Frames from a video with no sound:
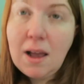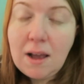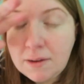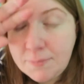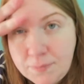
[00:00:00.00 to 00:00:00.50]

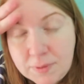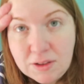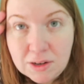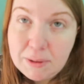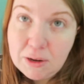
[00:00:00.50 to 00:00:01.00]

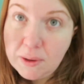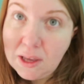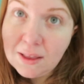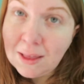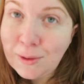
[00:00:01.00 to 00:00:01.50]
It's only been a
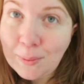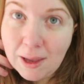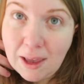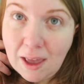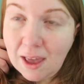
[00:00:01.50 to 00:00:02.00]
week, that's
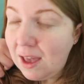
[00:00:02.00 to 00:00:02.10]
why.